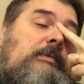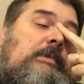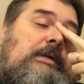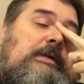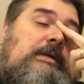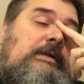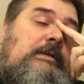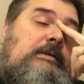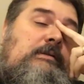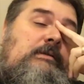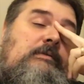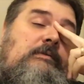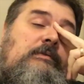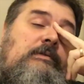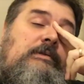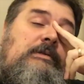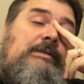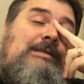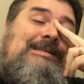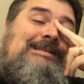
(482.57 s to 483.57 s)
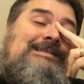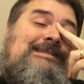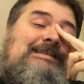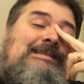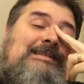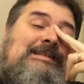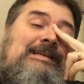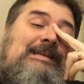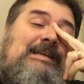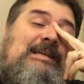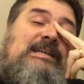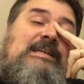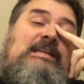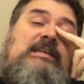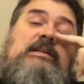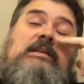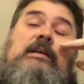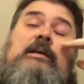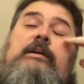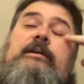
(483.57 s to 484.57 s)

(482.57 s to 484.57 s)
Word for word: uh, for today.